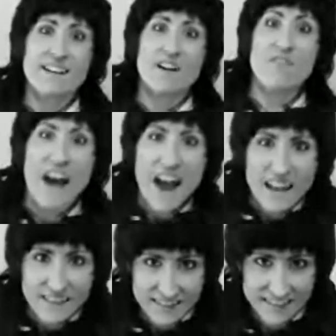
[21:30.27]
A
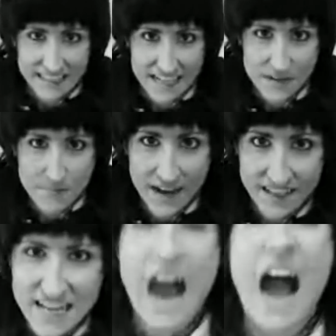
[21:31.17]
violent
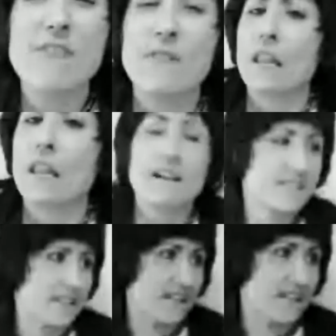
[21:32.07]
climax, high
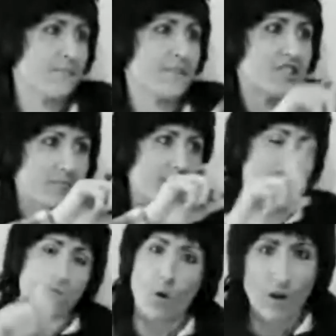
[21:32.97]
velocity. Let me just,
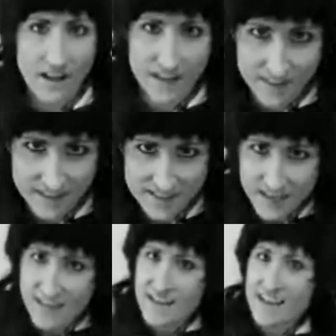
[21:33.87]
before I end this,
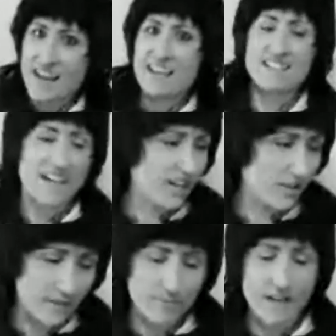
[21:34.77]

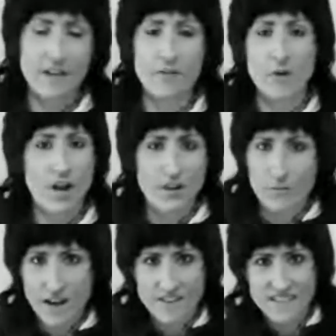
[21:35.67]
Sara McMann, Ronda
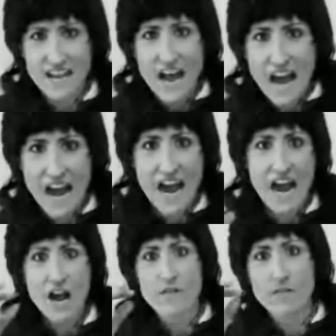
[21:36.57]
Rousey,
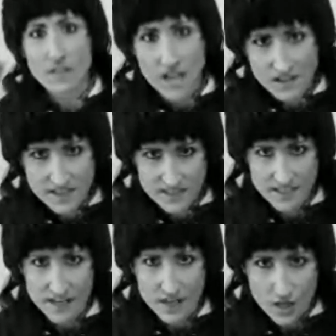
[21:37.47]
high
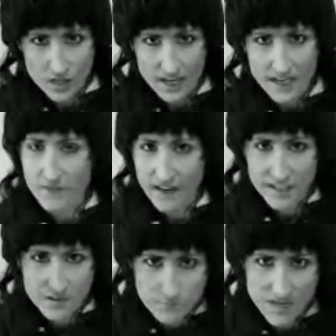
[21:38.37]
velocity. Okay, if I
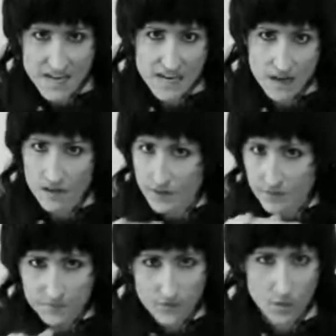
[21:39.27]
could be on
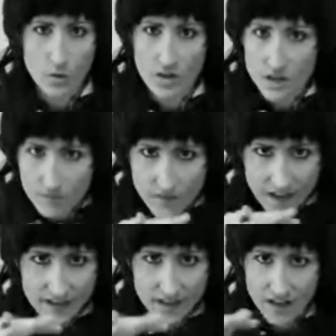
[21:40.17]
the floor of
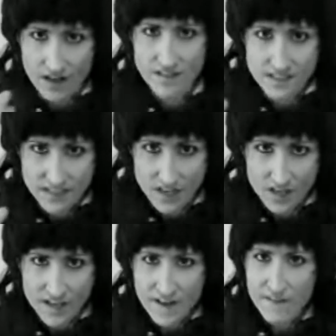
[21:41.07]
that
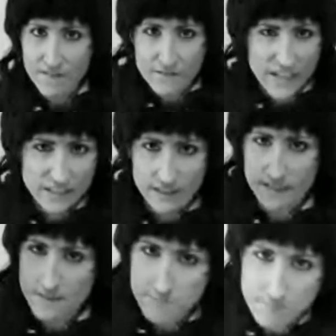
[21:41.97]
octagon,
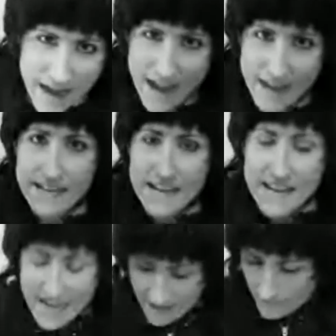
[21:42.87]
feeling the mat
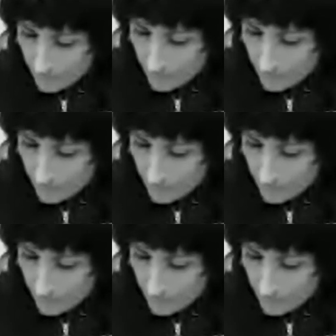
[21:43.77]
and the